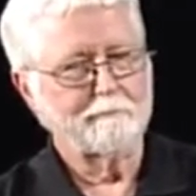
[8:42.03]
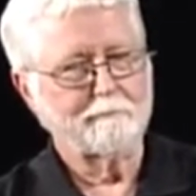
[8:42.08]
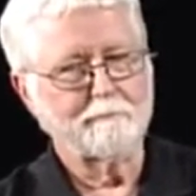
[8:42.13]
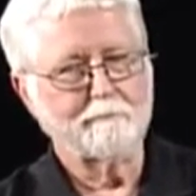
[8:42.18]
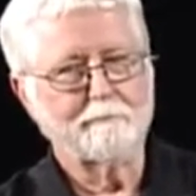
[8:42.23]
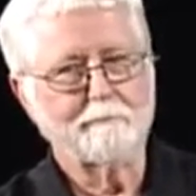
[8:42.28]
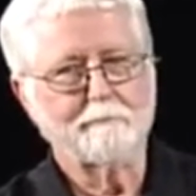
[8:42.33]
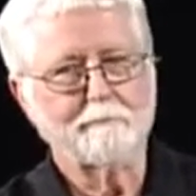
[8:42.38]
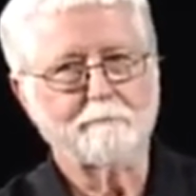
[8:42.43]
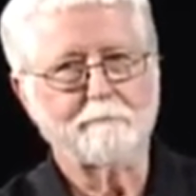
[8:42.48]

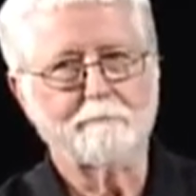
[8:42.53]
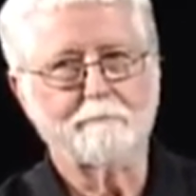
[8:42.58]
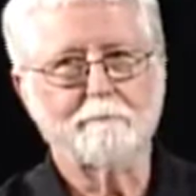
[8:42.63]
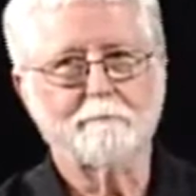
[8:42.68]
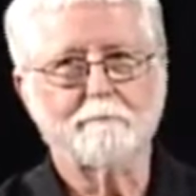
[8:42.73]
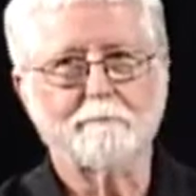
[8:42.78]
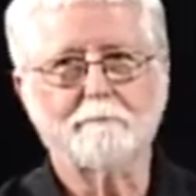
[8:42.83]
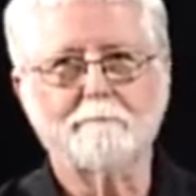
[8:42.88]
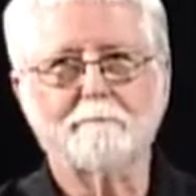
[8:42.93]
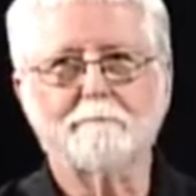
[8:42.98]

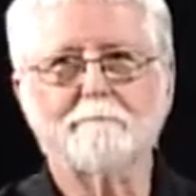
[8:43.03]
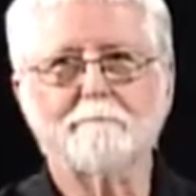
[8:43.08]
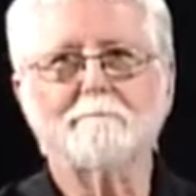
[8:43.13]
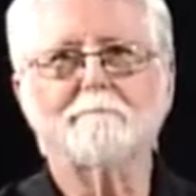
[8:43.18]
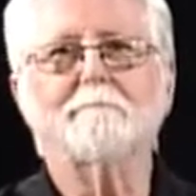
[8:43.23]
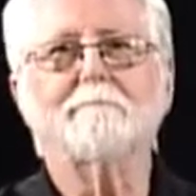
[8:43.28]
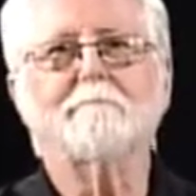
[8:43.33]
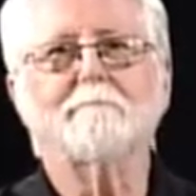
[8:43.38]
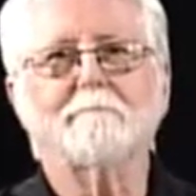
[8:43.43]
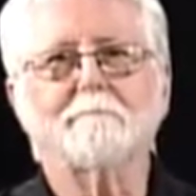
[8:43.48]

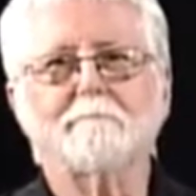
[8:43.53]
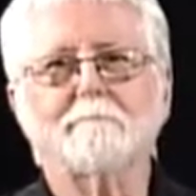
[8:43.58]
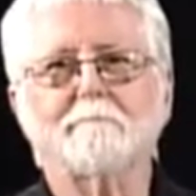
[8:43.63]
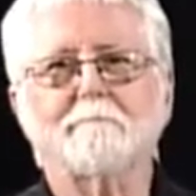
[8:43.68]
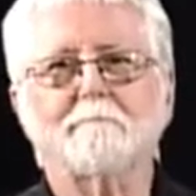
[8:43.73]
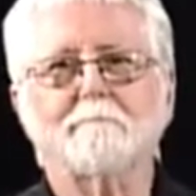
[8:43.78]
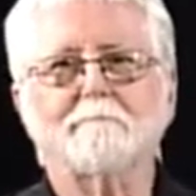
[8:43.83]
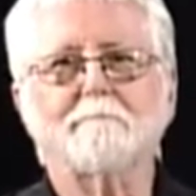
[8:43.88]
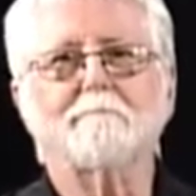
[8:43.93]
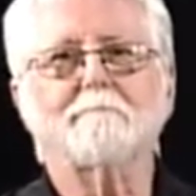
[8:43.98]

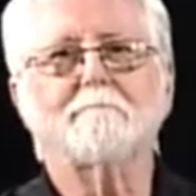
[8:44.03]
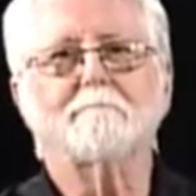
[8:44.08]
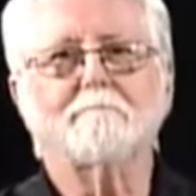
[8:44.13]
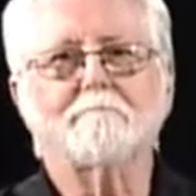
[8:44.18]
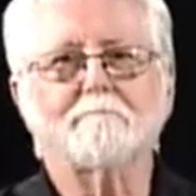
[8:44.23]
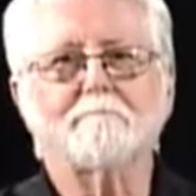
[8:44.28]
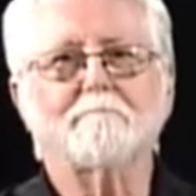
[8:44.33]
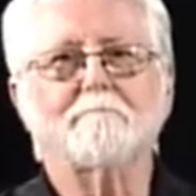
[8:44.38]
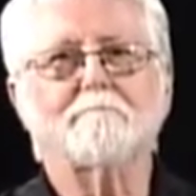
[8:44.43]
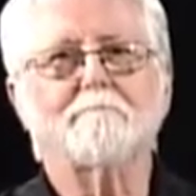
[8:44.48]

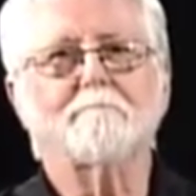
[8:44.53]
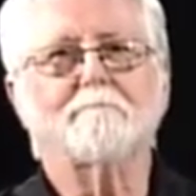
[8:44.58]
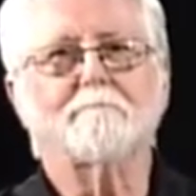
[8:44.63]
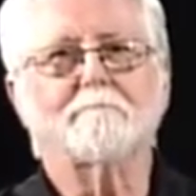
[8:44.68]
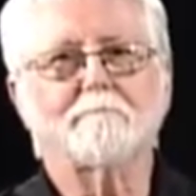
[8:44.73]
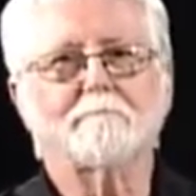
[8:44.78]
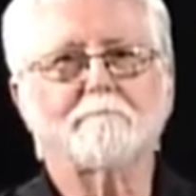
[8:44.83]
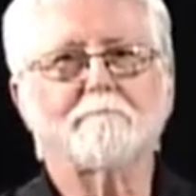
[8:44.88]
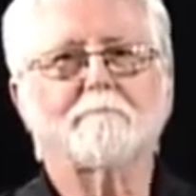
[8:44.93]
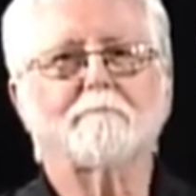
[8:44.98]

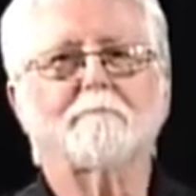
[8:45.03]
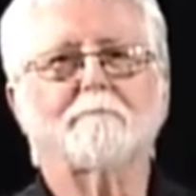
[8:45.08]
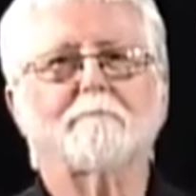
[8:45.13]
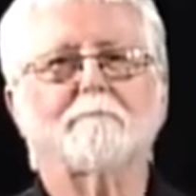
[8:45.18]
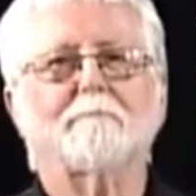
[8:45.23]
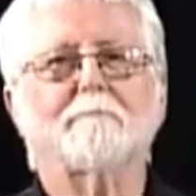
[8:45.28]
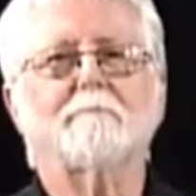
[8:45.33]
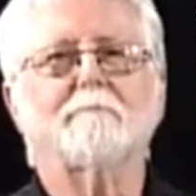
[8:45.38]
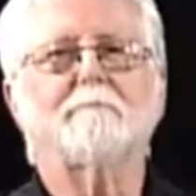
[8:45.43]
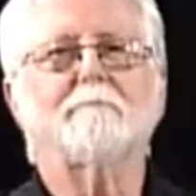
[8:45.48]

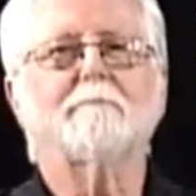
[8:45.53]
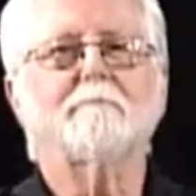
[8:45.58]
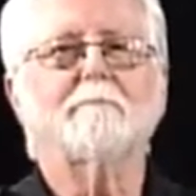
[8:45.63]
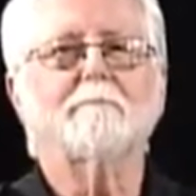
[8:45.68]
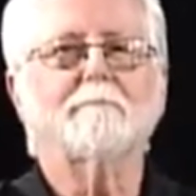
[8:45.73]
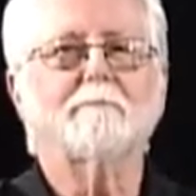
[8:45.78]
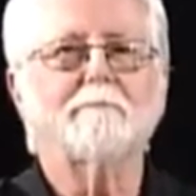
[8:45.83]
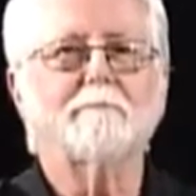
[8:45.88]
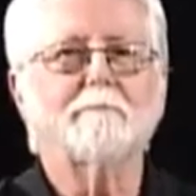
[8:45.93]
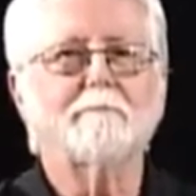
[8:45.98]

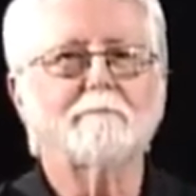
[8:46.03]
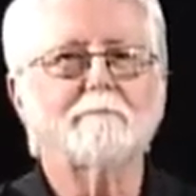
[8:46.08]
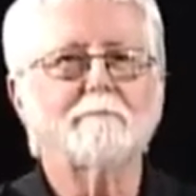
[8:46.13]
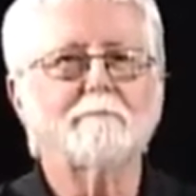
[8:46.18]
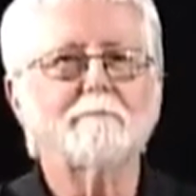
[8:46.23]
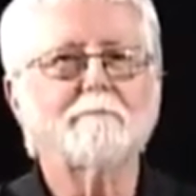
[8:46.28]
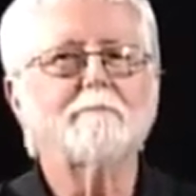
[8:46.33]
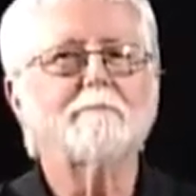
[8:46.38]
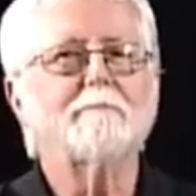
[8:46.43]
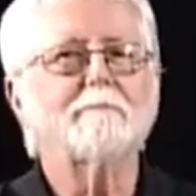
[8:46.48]

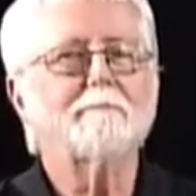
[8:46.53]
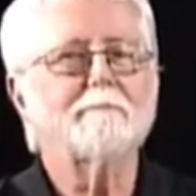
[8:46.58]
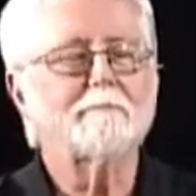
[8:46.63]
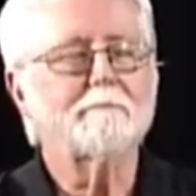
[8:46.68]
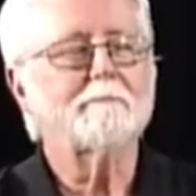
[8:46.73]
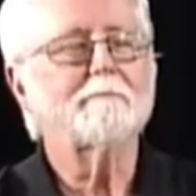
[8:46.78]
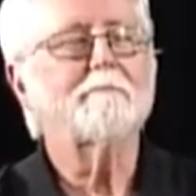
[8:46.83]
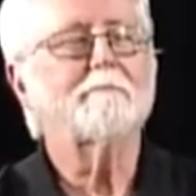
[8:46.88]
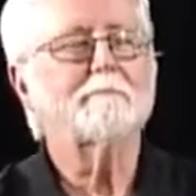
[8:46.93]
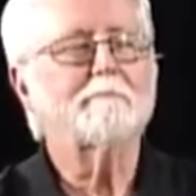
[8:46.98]

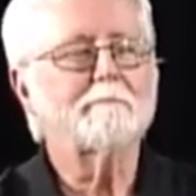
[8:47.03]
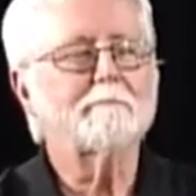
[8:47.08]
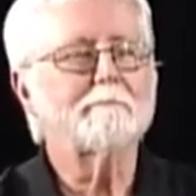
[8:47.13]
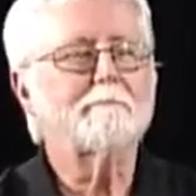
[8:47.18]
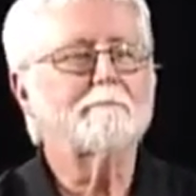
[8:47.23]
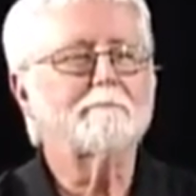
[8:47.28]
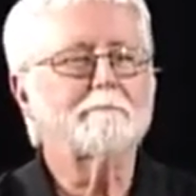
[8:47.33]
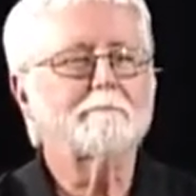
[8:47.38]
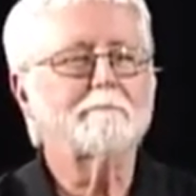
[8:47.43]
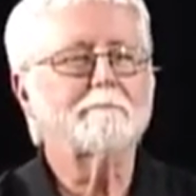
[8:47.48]

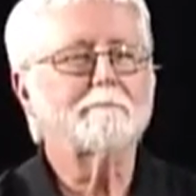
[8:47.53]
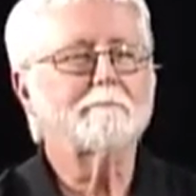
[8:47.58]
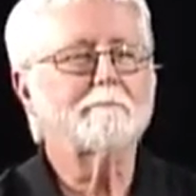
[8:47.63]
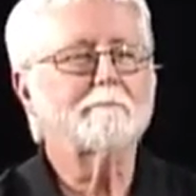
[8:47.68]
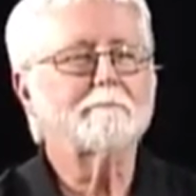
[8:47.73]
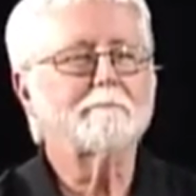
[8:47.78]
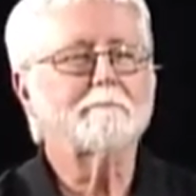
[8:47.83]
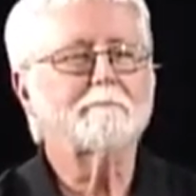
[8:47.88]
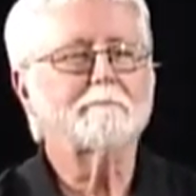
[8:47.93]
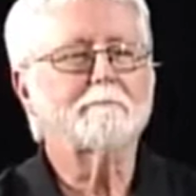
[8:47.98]

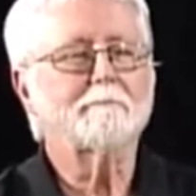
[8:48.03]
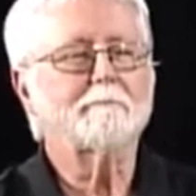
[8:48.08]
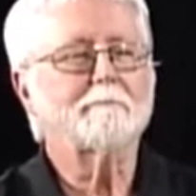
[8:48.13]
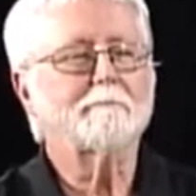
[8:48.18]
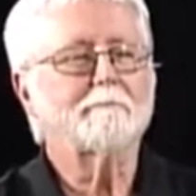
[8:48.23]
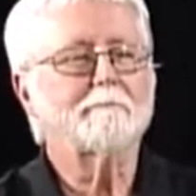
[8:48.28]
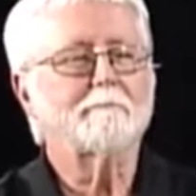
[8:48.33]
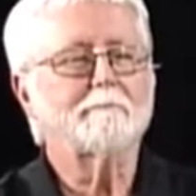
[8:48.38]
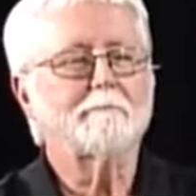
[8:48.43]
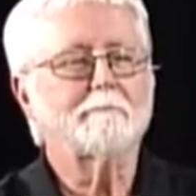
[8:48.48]

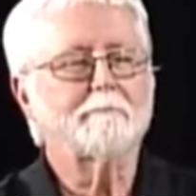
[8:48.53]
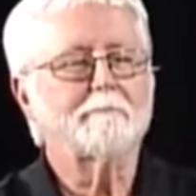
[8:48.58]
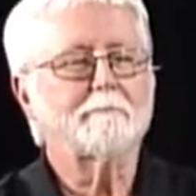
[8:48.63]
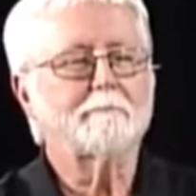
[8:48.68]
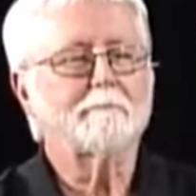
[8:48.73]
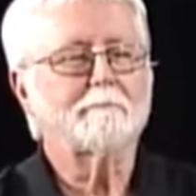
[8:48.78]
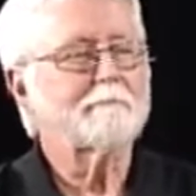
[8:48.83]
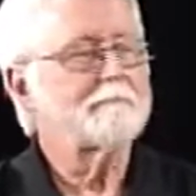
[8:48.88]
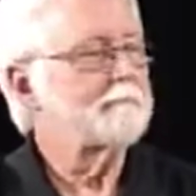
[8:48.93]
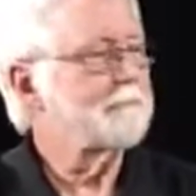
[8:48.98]

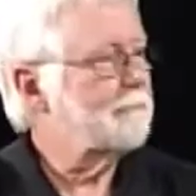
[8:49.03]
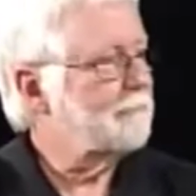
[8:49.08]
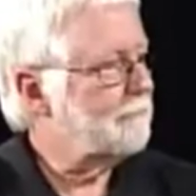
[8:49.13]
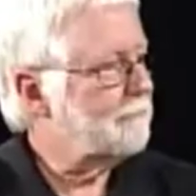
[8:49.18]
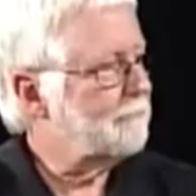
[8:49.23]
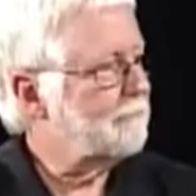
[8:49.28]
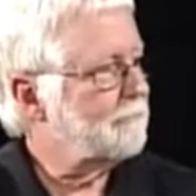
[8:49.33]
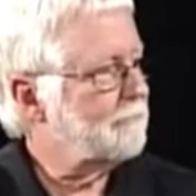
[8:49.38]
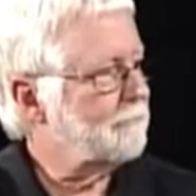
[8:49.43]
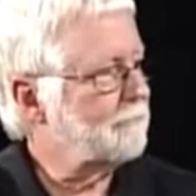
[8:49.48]

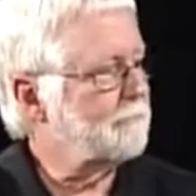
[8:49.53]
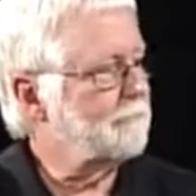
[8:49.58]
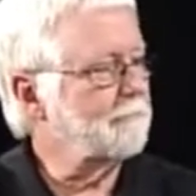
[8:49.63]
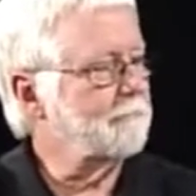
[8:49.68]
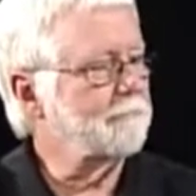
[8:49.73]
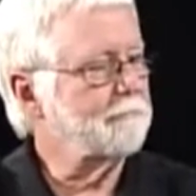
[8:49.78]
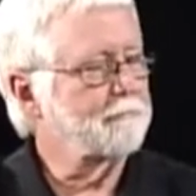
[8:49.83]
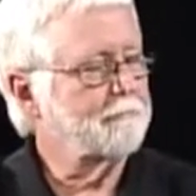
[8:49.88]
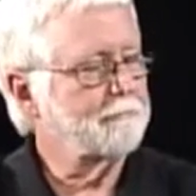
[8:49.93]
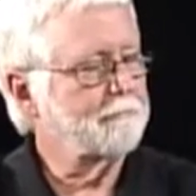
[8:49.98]
The person shown says nothing.